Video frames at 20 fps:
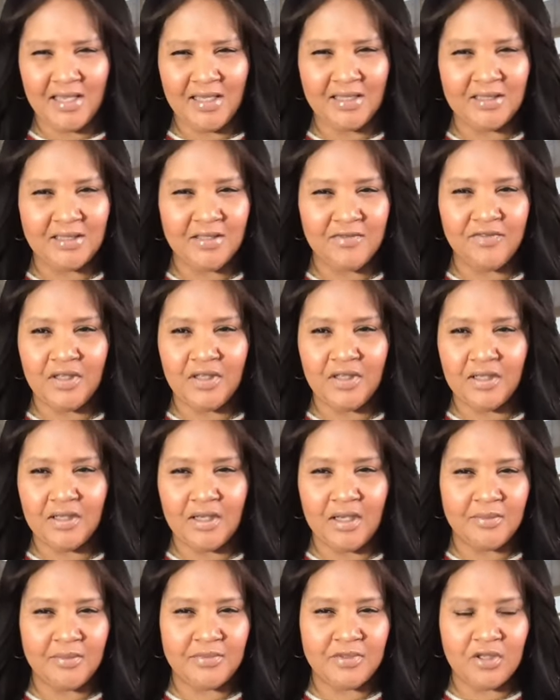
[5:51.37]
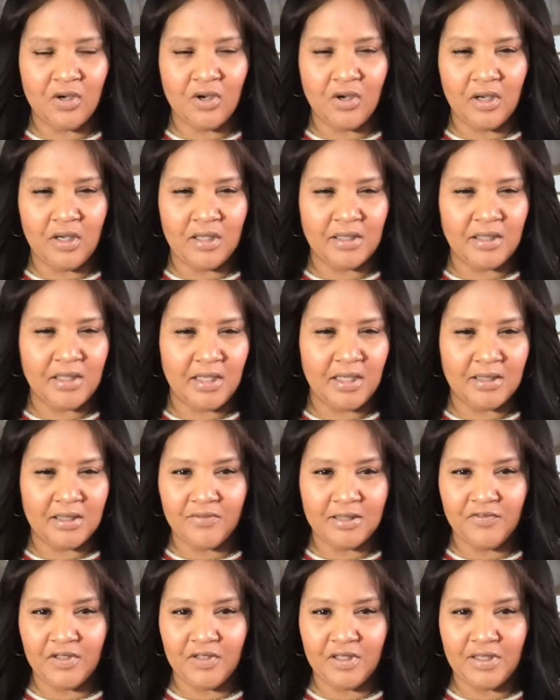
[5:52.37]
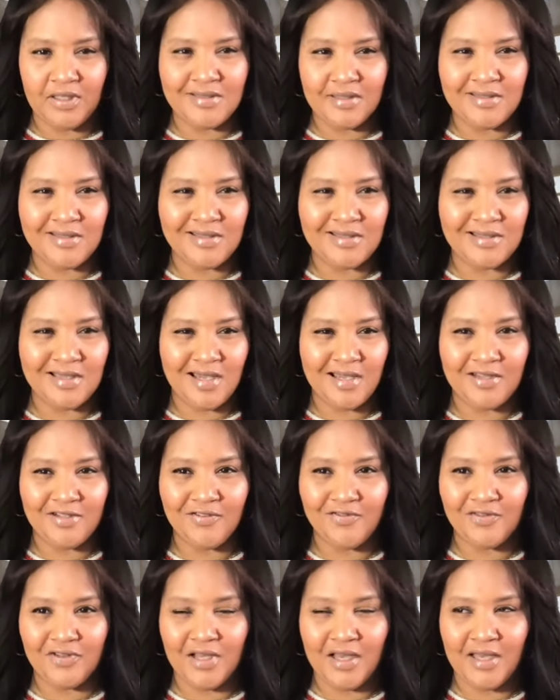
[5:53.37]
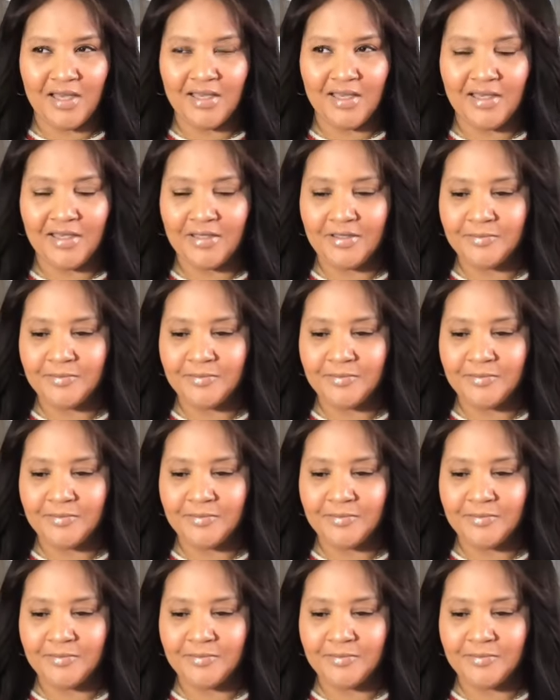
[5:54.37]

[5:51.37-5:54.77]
Olivia comes on, and Olivia is just kind of like